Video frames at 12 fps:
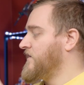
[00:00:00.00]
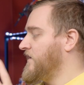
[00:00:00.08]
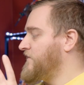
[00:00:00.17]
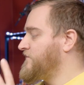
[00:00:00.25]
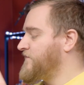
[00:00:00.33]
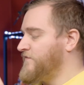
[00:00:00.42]

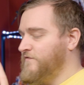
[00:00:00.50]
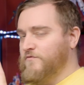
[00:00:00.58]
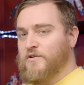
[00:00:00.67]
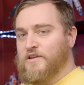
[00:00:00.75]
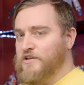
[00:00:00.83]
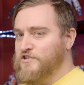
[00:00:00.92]
I've
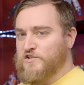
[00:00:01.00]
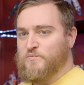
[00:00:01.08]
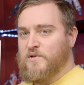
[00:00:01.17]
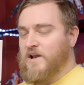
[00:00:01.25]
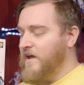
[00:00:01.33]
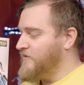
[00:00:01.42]
really just
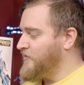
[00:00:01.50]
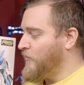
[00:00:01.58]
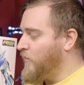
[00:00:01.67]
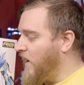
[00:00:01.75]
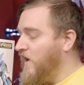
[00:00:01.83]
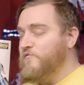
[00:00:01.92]
been, I don't know
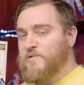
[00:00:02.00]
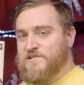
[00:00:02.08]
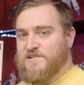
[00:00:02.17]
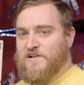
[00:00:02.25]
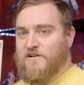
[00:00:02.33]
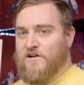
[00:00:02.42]
why I've been
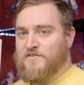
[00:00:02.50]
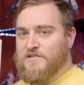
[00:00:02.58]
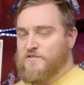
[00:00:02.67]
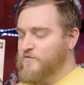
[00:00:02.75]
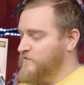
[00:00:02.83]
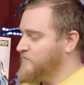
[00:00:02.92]
sitting on
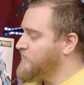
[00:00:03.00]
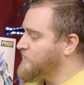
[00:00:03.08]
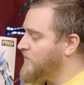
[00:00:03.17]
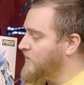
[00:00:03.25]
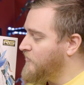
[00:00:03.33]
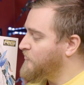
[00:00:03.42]
this for so
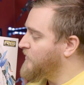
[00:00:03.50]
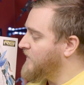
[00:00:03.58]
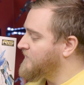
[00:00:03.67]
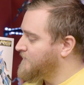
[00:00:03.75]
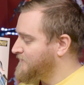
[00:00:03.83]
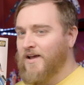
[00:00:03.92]
long,
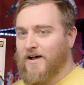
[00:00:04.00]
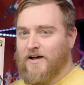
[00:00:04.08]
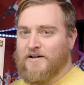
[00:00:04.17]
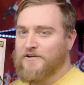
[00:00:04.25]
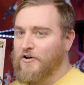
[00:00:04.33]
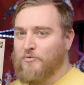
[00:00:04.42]
but
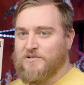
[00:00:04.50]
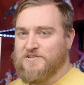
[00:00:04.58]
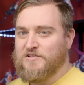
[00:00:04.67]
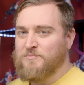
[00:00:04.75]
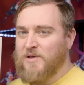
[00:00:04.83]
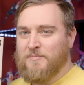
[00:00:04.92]
I don't know, we'll
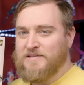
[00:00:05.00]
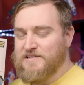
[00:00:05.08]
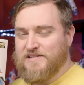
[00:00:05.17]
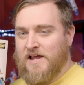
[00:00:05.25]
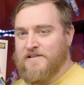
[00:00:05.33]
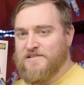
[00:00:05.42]
see. Maybe
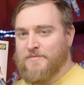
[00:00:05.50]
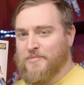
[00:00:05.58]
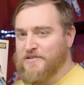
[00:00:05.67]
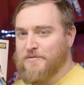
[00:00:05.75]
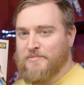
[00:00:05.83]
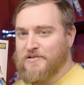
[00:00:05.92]
this ends up
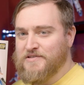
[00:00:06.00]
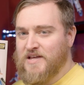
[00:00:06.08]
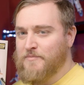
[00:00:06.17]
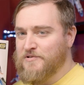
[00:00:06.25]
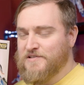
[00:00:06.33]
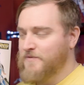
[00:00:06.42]
on the build
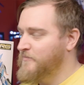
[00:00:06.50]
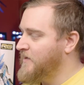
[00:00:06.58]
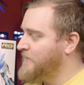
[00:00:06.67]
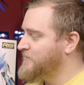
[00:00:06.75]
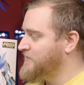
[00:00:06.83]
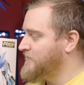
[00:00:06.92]
table
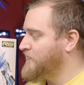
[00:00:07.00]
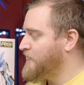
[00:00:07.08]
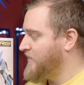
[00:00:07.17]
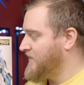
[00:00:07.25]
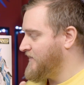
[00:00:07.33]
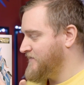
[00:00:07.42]
sometime soon,
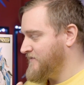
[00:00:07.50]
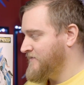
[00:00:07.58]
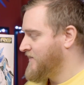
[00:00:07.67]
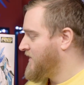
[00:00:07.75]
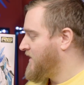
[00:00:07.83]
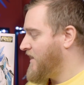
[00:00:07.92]
but
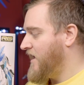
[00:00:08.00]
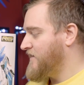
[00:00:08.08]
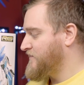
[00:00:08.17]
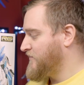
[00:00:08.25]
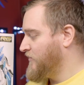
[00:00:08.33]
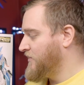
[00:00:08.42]

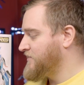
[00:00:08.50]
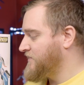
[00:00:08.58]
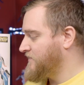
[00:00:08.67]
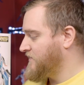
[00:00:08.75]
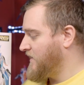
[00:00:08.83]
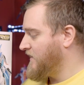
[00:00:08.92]
it's
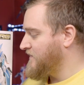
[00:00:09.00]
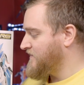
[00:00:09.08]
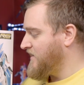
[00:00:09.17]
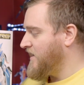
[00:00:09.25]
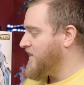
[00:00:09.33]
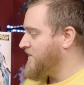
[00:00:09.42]
gorgeous, and it's
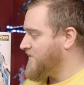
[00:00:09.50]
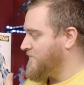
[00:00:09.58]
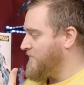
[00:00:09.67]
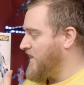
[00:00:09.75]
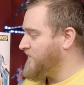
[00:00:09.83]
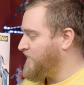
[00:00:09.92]
in
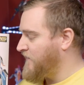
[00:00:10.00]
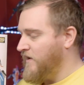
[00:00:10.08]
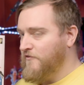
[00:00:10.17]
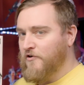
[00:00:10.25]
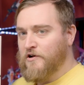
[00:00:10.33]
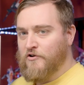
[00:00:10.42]
my
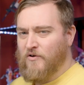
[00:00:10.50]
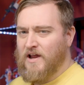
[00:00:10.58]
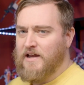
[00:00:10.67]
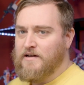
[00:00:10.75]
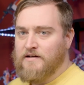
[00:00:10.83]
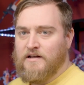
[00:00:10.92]
favorite
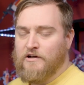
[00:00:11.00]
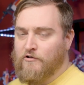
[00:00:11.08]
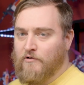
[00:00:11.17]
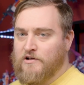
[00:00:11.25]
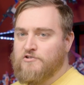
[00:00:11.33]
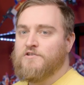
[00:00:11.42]
grade and
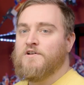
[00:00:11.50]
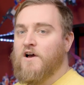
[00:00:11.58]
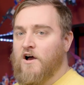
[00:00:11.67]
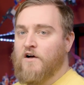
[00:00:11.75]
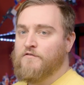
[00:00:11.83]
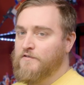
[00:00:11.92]
iteration
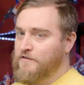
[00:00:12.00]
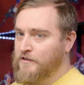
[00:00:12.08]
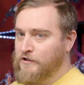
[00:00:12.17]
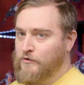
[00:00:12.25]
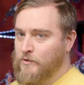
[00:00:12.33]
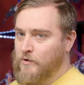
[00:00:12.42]
of
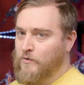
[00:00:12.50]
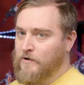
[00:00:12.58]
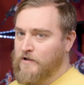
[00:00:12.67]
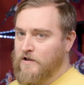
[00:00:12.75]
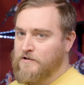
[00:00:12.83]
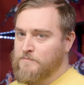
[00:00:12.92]
the Unicorn
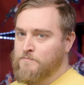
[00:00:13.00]
Gundam.